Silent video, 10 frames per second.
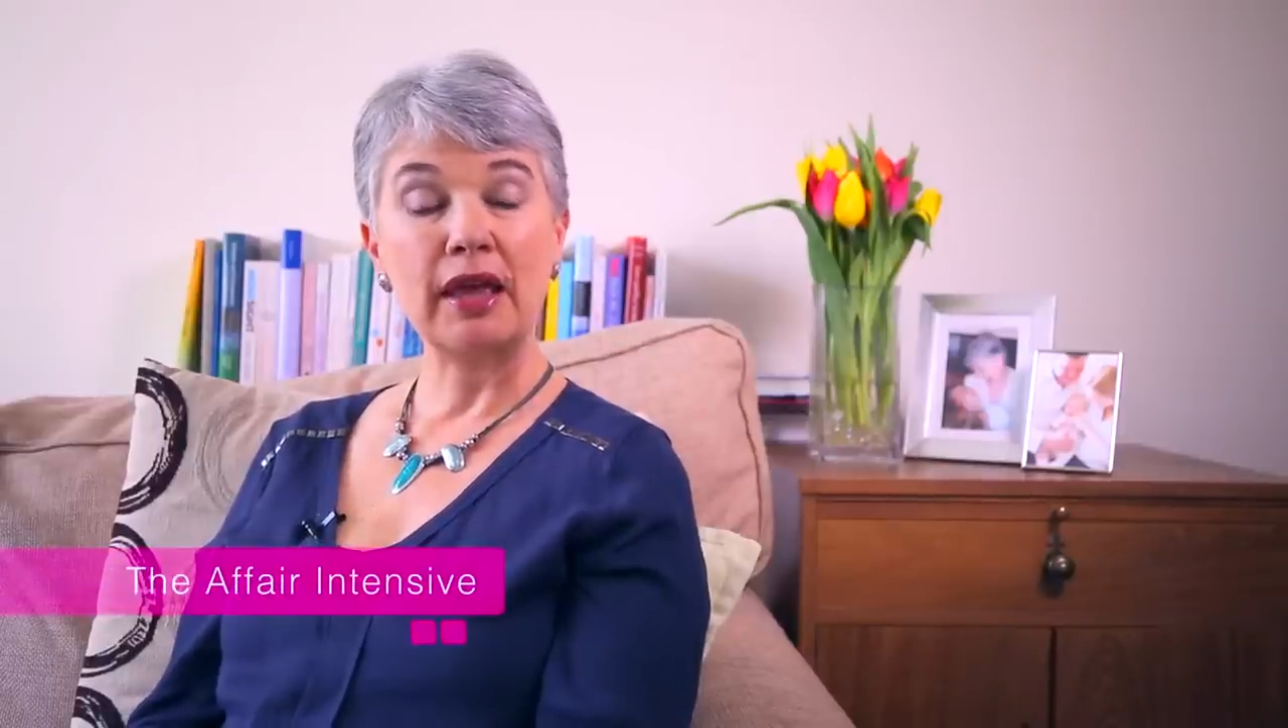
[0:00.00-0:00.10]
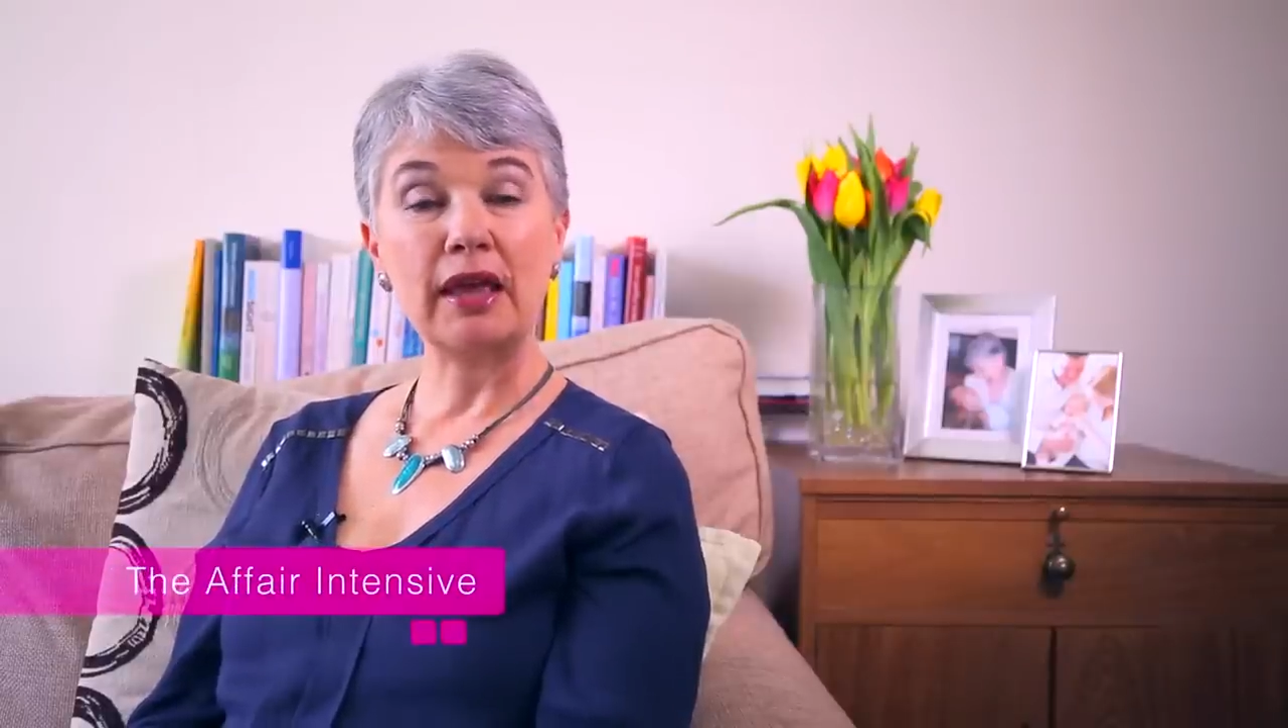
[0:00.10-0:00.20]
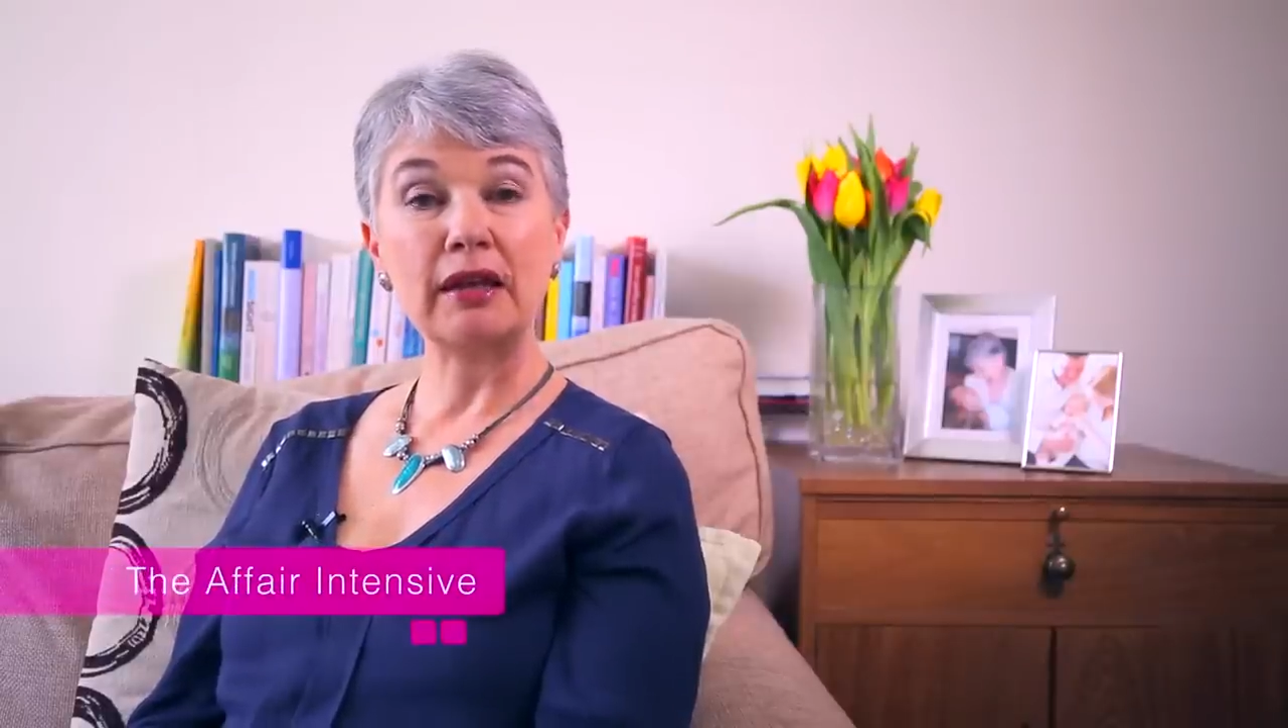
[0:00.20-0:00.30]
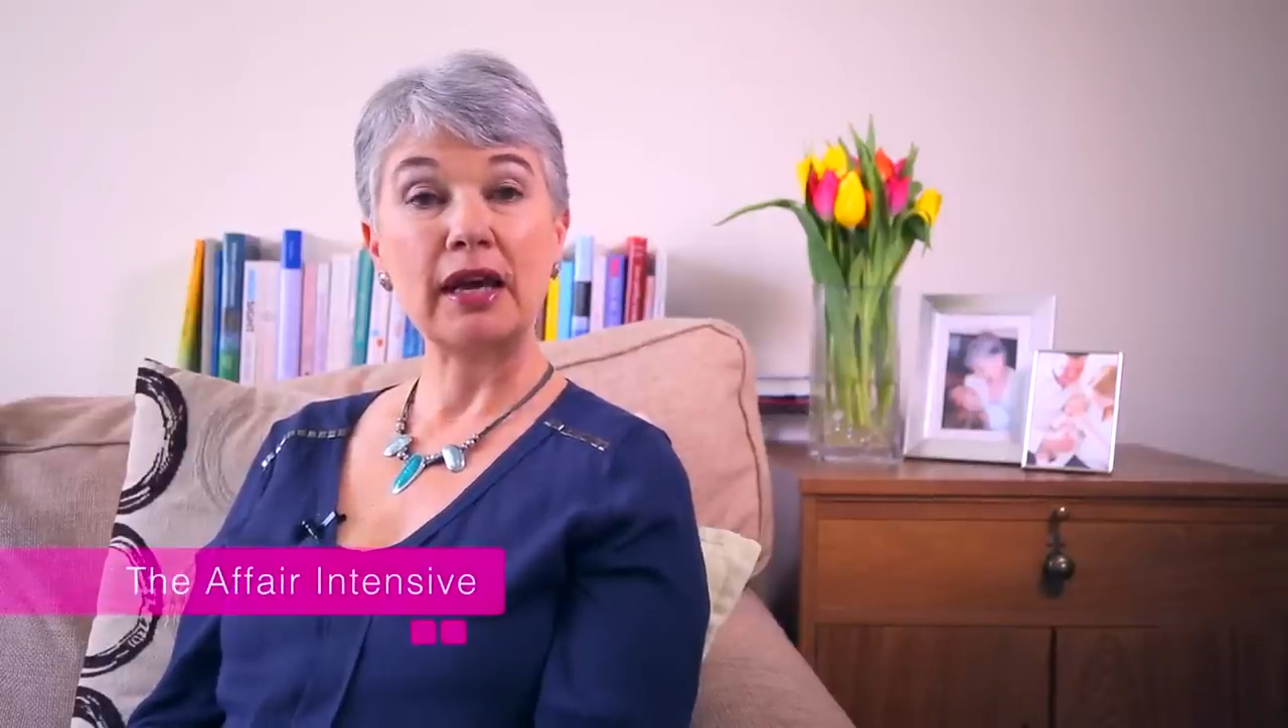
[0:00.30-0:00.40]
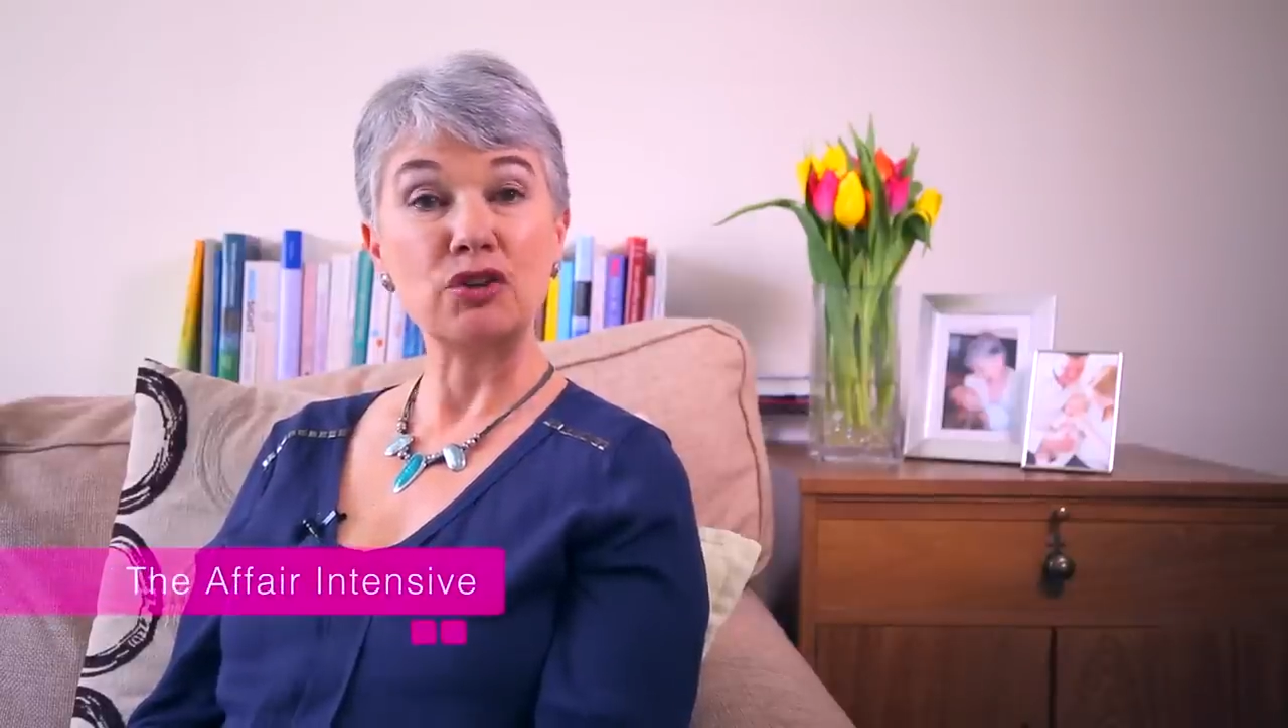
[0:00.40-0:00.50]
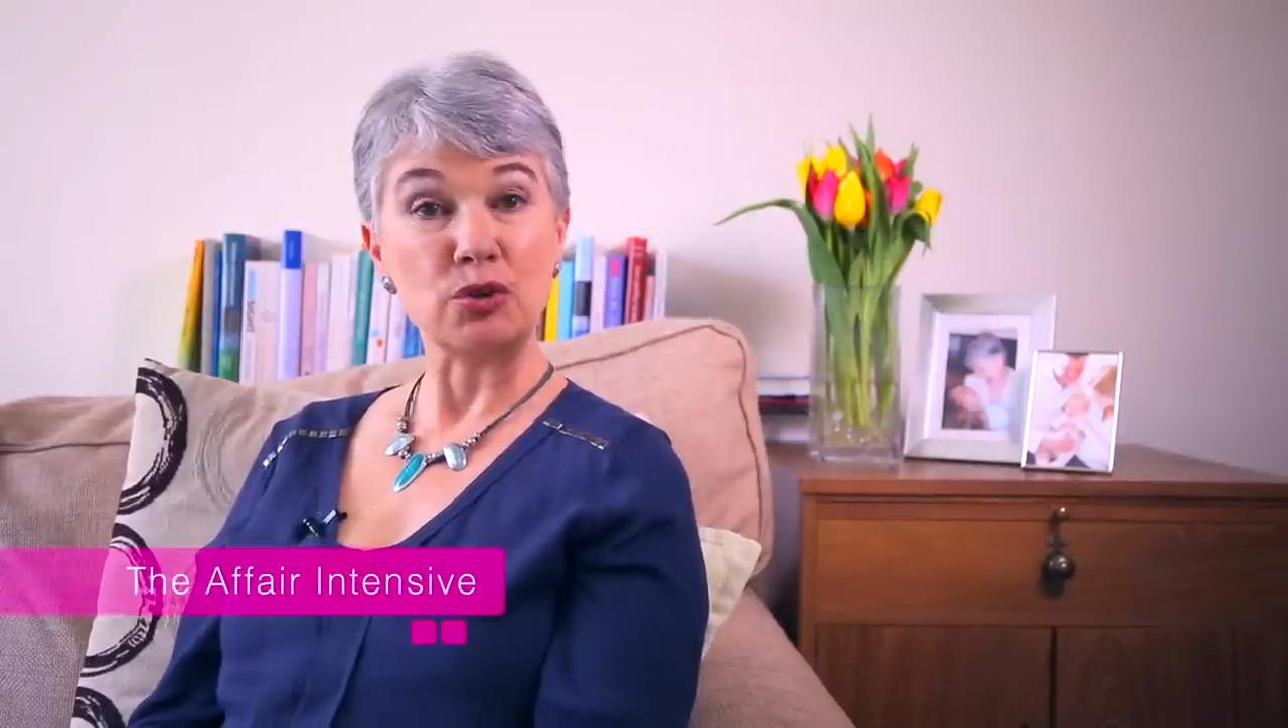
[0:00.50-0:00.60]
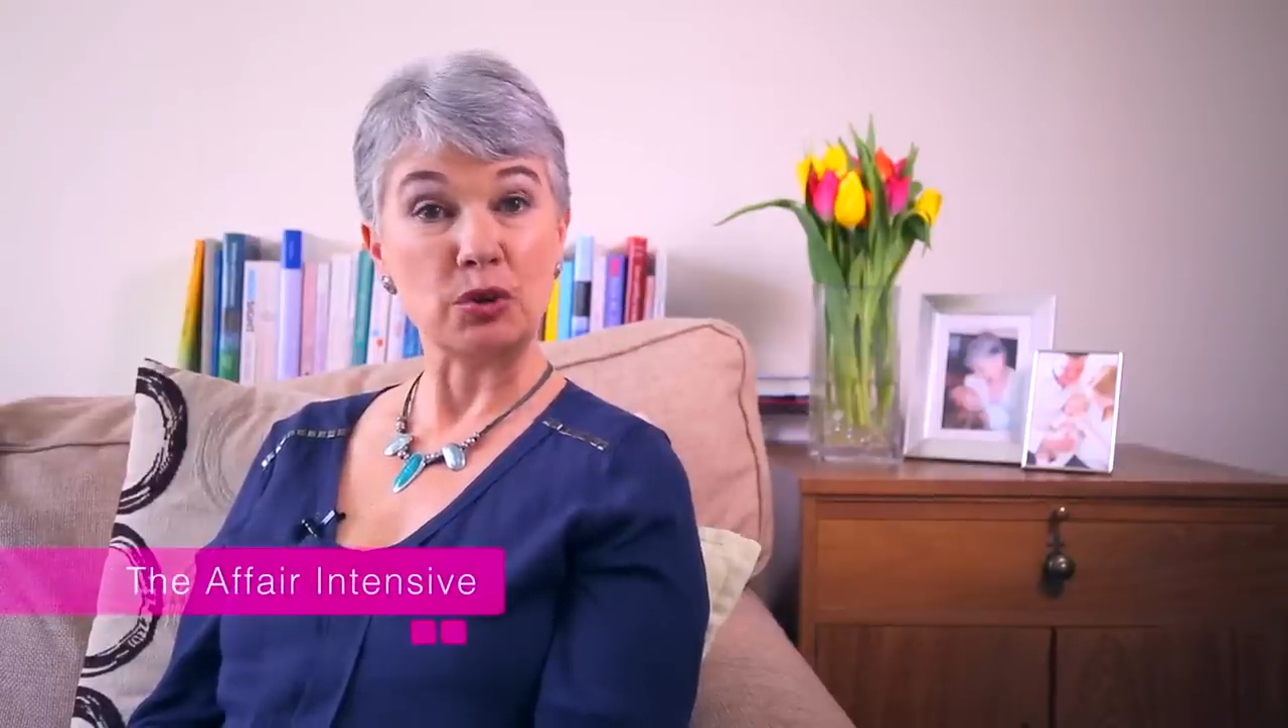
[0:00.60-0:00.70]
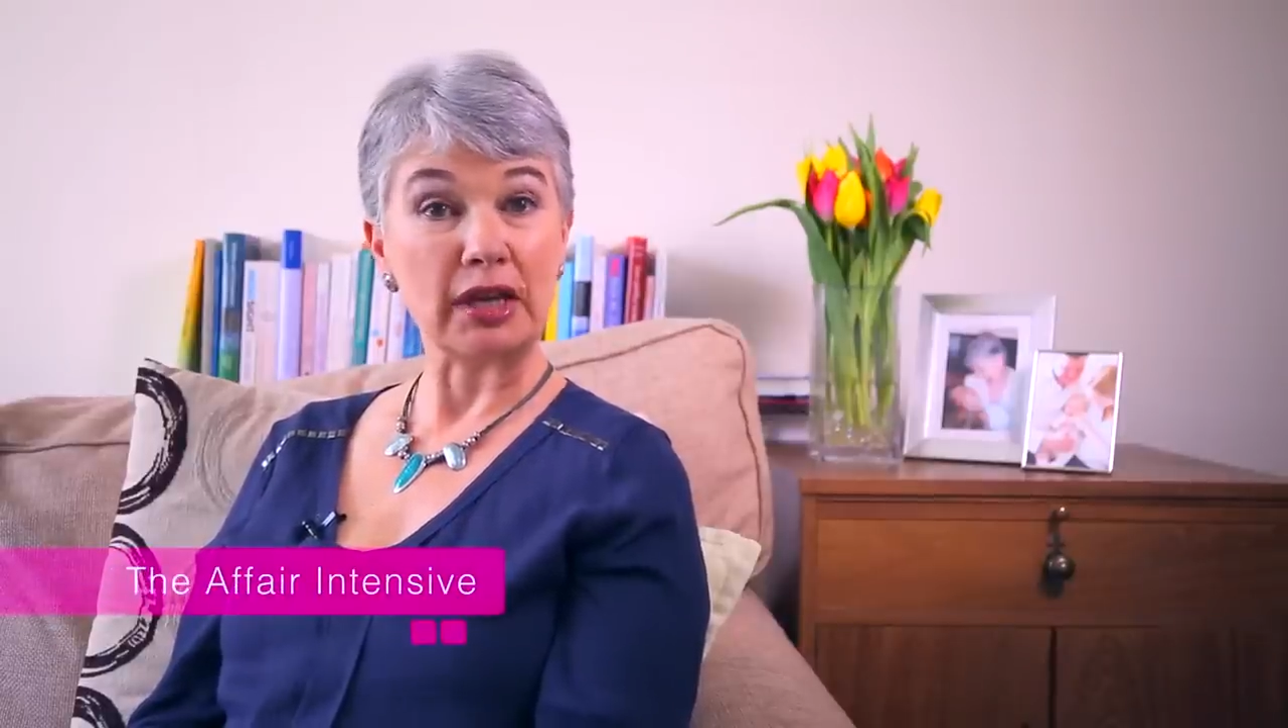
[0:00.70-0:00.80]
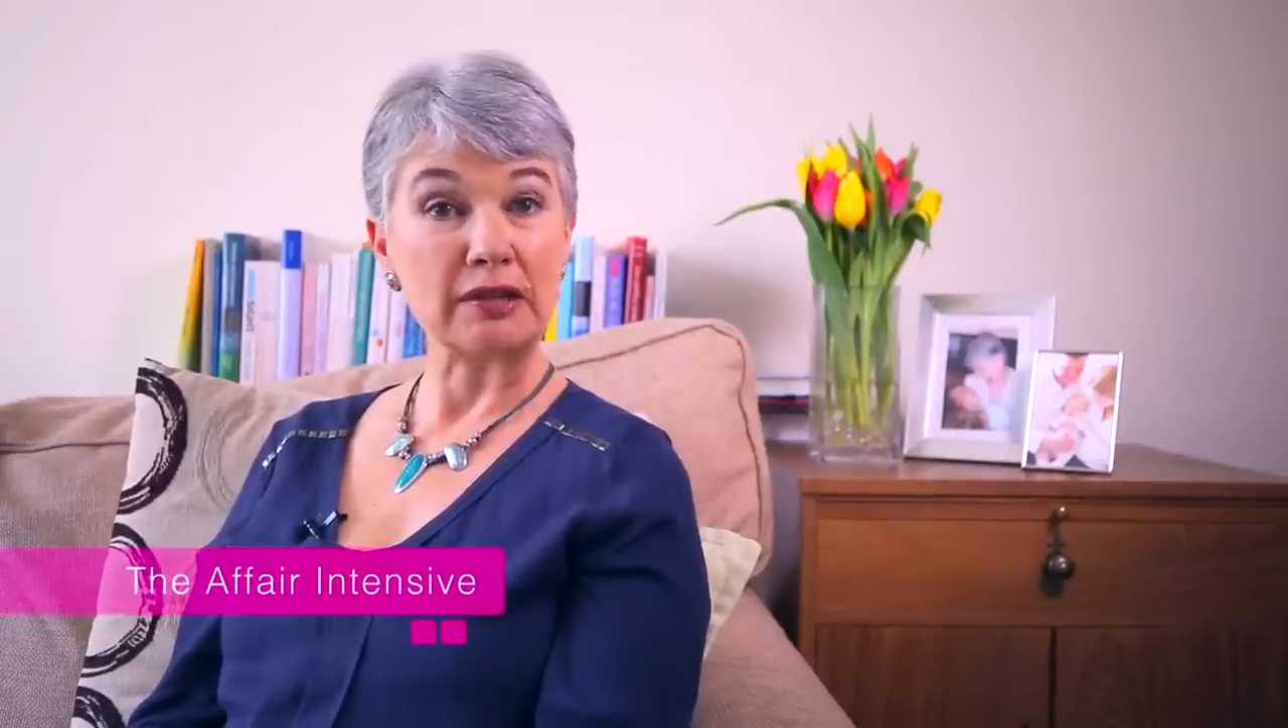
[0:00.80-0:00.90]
And I do